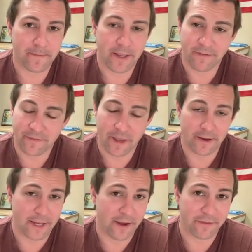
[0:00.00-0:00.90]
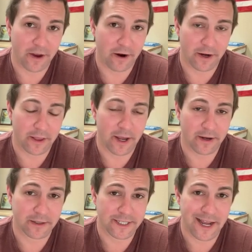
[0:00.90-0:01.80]
if they are going to allow you
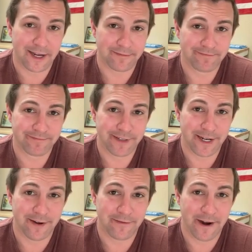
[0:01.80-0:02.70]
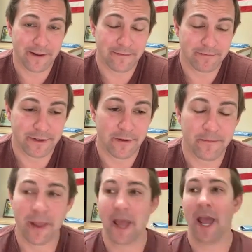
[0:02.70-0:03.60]
to stack, get it in writing. So,
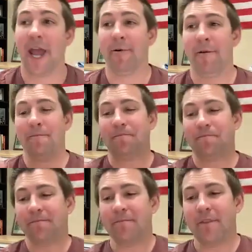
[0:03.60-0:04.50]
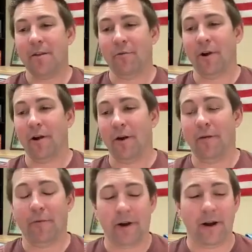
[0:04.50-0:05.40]
anyway,
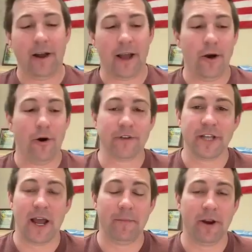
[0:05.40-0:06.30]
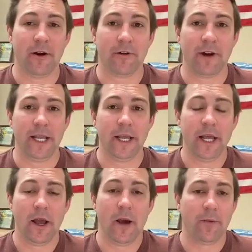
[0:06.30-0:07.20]
we're over time here already.
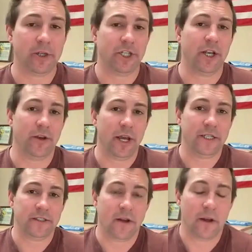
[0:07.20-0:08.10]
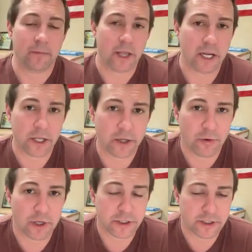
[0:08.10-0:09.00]
Appreciate you guys. A lot of good
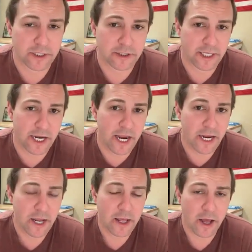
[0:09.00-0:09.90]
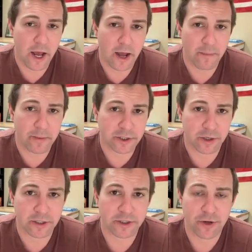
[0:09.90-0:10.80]
questions here today. Be sure
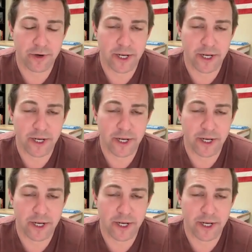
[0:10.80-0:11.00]
to tune